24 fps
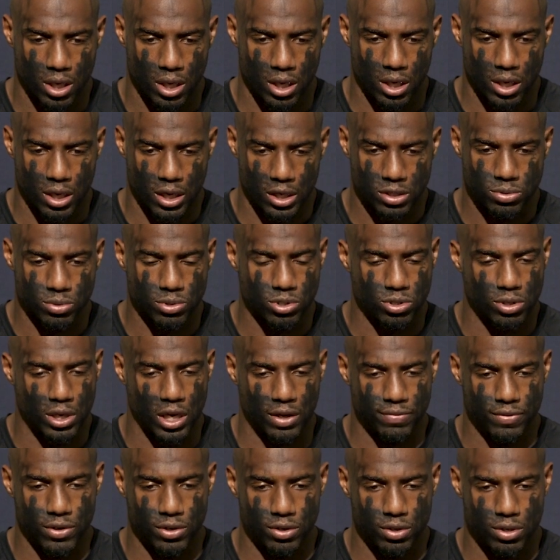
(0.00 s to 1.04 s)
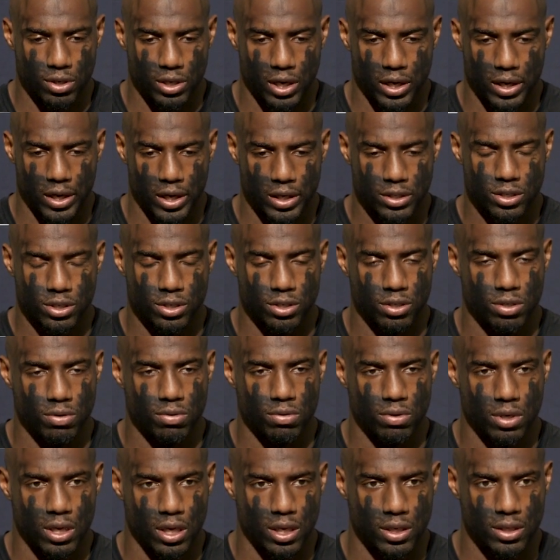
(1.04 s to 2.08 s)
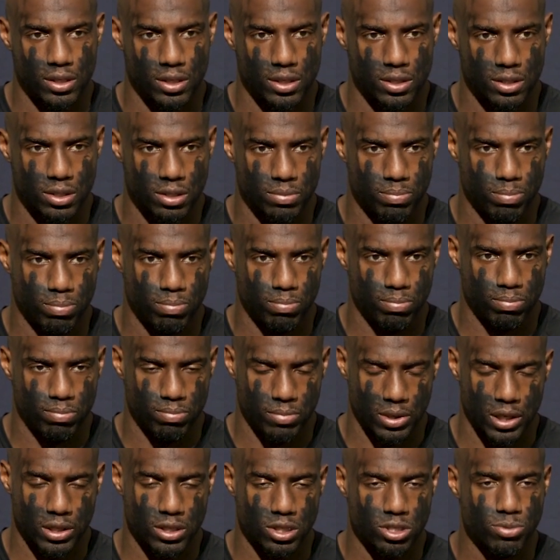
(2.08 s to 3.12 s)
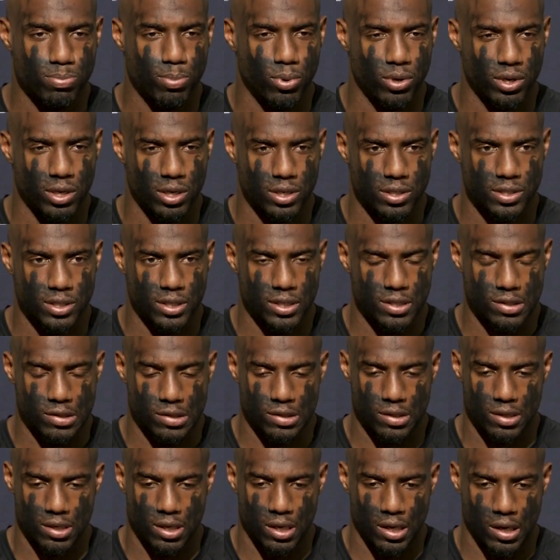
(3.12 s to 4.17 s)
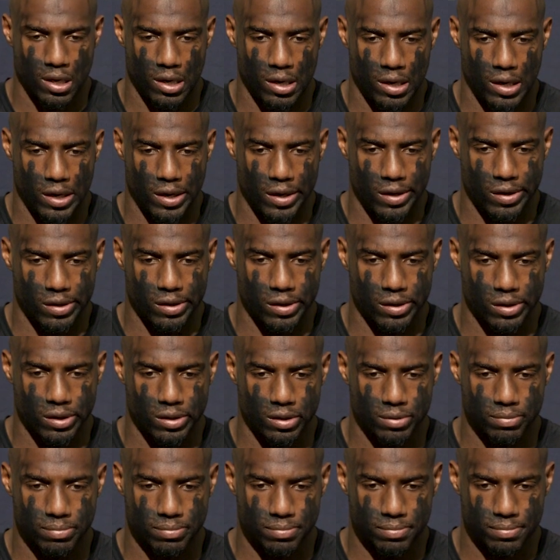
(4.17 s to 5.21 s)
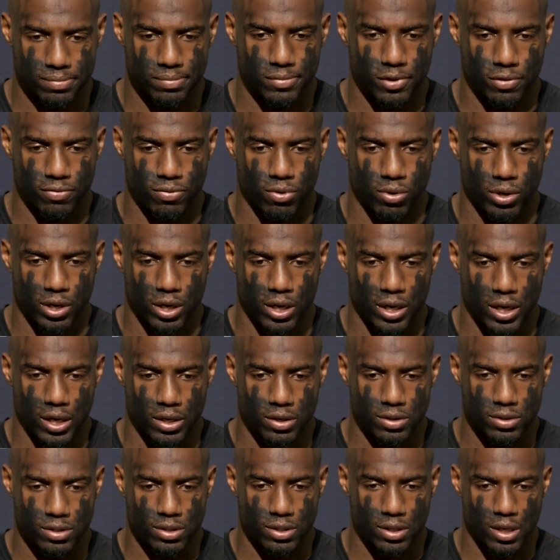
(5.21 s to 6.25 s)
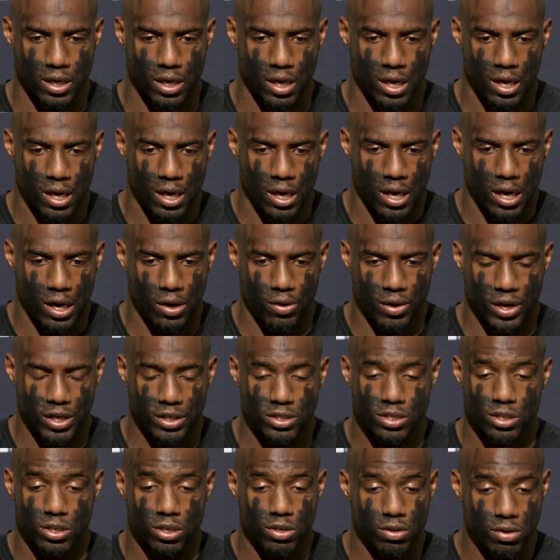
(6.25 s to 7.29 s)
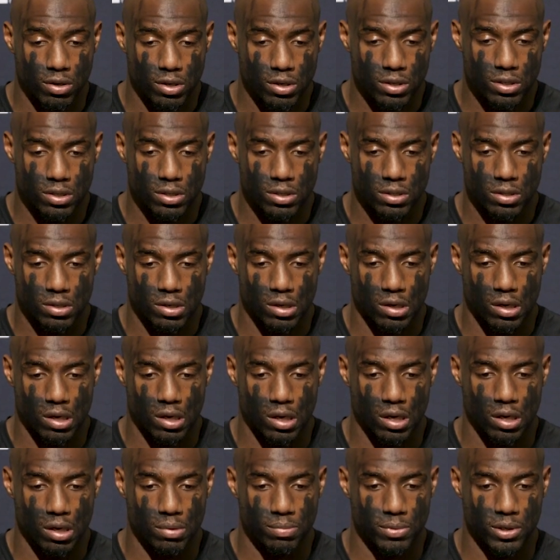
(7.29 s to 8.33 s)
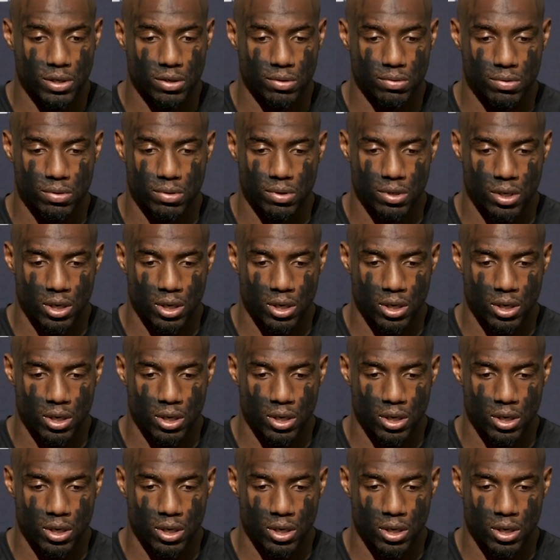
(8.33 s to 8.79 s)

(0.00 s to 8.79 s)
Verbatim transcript: And that's what you have to do. You got to execute at this point of the season. And the 49ers out-executed us. And